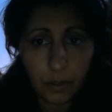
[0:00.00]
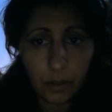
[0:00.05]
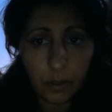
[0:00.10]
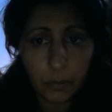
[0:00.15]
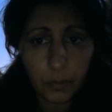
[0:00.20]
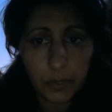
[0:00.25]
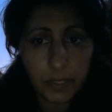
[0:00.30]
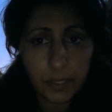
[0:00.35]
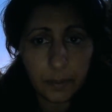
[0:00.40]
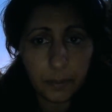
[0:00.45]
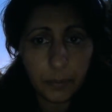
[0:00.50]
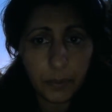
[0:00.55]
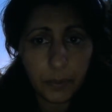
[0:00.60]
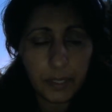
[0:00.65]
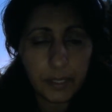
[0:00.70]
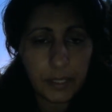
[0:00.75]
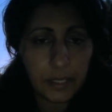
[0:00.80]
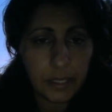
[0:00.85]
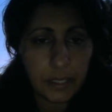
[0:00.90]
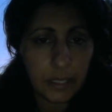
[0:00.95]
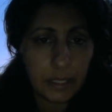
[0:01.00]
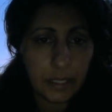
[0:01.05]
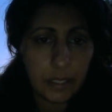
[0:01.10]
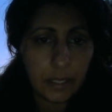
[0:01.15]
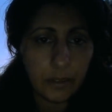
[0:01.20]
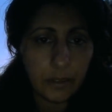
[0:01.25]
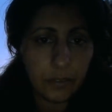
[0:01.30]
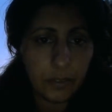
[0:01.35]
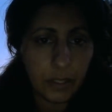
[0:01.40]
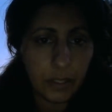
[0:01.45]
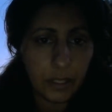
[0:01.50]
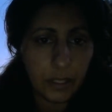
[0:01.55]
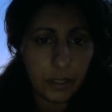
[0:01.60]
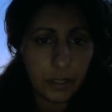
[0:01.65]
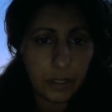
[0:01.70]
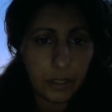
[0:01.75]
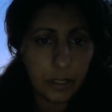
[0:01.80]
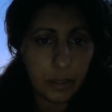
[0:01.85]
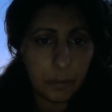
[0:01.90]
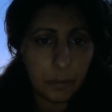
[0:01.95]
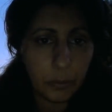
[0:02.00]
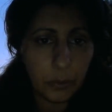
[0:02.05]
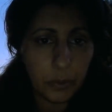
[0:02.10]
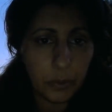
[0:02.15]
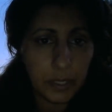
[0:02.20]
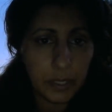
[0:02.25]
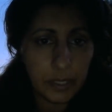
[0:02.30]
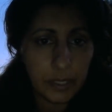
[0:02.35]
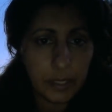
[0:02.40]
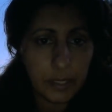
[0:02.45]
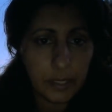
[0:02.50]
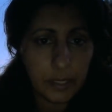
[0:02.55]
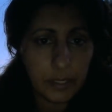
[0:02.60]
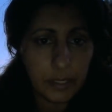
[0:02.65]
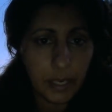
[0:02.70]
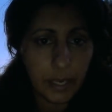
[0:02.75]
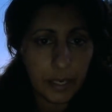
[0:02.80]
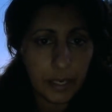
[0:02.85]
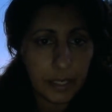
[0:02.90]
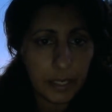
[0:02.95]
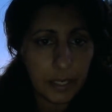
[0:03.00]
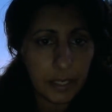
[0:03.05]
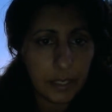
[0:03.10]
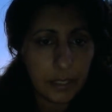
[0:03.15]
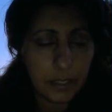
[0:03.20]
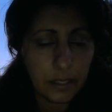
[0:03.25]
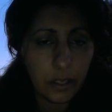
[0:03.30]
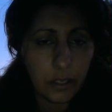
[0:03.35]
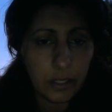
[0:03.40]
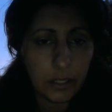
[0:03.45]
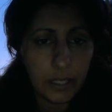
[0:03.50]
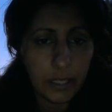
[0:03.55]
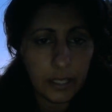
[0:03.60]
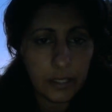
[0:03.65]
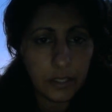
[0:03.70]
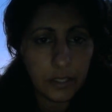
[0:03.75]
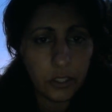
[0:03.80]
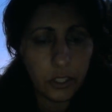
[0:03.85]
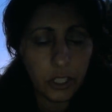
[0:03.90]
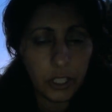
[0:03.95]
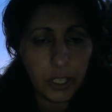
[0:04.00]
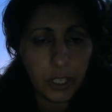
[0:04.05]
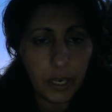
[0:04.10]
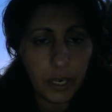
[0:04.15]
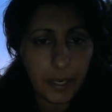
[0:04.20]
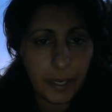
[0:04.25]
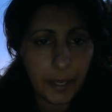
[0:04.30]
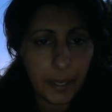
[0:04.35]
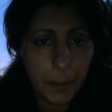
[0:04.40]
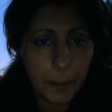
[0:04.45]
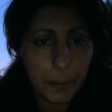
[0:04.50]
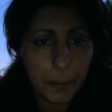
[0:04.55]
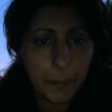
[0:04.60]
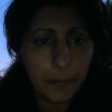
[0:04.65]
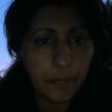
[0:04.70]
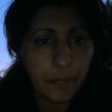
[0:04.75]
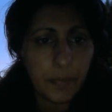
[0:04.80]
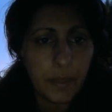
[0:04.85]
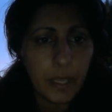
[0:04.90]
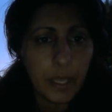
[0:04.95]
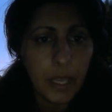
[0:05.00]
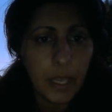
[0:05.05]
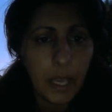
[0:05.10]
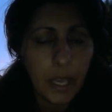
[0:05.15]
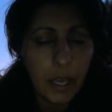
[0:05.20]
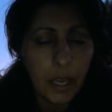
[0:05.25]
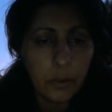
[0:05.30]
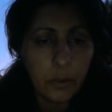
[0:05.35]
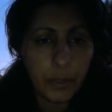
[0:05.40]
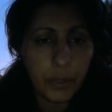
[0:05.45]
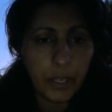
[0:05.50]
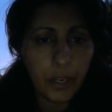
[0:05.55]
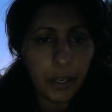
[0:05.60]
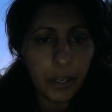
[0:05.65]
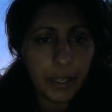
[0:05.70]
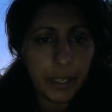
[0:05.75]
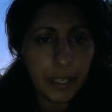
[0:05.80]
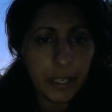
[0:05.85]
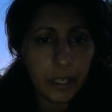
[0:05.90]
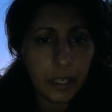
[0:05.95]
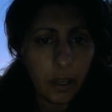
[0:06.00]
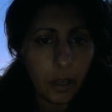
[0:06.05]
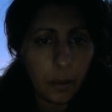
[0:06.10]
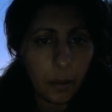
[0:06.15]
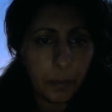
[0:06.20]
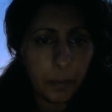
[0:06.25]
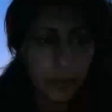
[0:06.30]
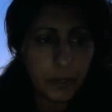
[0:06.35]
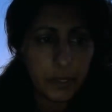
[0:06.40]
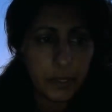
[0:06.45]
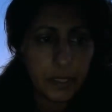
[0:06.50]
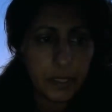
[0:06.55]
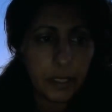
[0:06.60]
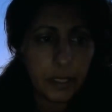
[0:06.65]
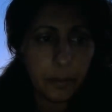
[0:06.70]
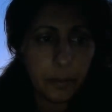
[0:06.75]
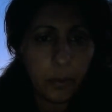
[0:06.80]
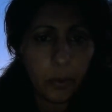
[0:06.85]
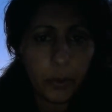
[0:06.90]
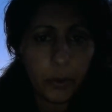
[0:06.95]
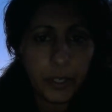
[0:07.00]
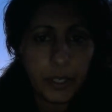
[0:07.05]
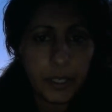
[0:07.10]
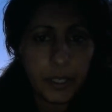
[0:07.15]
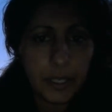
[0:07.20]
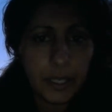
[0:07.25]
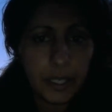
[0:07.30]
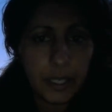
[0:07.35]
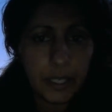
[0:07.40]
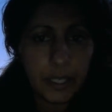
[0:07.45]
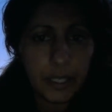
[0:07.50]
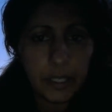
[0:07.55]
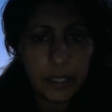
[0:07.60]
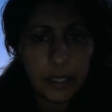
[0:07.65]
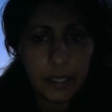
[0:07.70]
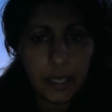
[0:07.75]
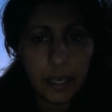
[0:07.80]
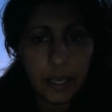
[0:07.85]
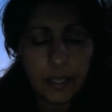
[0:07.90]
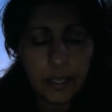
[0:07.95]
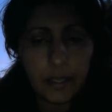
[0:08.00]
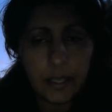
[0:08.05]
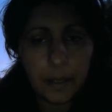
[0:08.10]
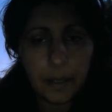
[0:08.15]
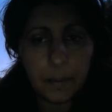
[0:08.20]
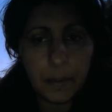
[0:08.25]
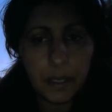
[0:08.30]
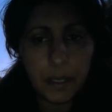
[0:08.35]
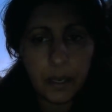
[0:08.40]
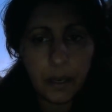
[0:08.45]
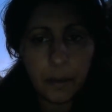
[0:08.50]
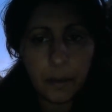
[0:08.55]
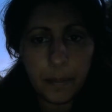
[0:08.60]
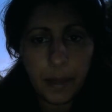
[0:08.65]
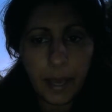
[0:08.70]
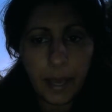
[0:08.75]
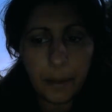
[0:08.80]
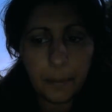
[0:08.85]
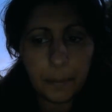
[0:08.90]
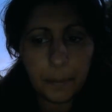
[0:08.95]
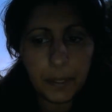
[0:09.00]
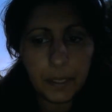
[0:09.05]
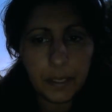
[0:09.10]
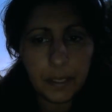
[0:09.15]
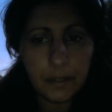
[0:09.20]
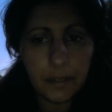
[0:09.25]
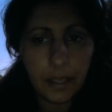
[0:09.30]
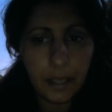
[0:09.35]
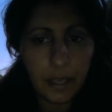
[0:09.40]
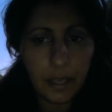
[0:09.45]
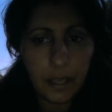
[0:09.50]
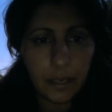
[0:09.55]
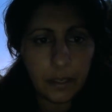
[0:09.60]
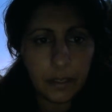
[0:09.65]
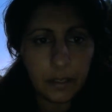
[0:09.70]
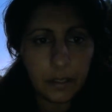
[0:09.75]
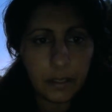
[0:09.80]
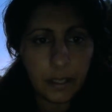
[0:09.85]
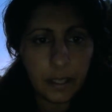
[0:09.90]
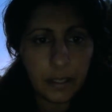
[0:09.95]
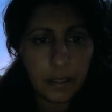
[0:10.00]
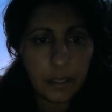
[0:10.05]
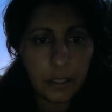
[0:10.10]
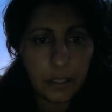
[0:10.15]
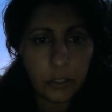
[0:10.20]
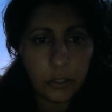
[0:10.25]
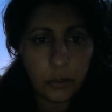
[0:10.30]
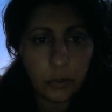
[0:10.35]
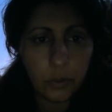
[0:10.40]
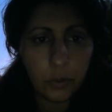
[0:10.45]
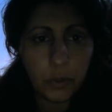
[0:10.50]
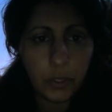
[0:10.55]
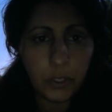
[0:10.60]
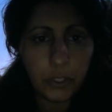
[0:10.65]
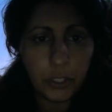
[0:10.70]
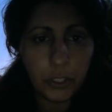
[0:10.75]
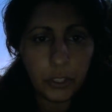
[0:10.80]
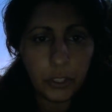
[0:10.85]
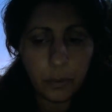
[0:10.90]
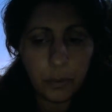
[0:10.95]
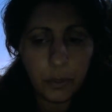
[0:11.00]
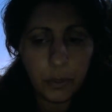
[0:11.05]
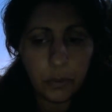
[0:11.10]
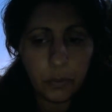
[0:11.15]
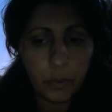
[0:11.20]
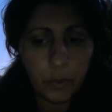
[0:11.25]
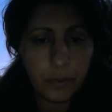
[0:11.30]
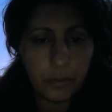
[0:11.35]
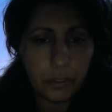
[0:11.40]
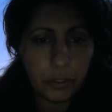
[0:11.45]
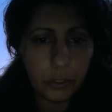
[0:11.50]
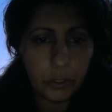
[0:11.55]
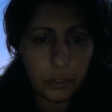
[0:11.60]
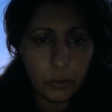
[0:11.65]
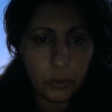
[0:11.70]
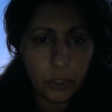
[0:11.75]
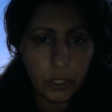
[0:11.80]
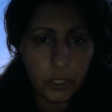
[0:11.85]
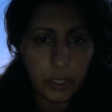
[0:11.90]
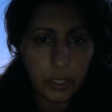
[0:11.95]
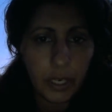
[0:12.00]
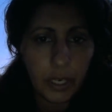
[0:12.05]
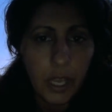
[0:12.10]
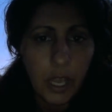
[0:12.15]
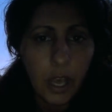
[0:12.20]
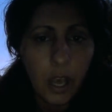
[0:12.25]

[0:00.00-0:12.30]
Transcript: who is the president of the Buddhist Society called SGI. Regarding couples, the important thing is that they become happy in the end, that they do their human revolution.